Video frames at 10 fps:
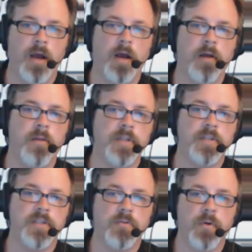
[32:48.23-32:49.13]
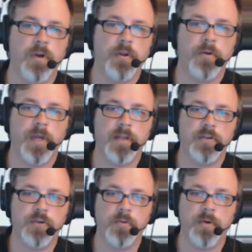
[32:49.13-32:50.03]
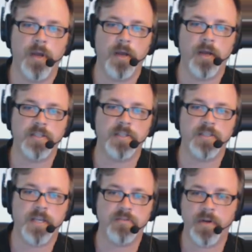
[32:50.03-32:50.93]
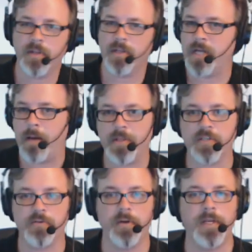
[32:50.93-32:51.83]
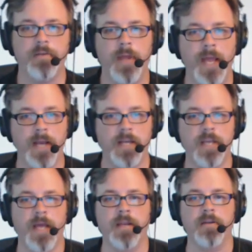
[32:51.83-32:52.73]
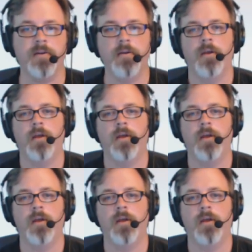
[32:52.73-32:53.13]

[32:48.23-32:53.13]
Uh, this is where you get into, uh, as it says right on the top of the screen, hex edit.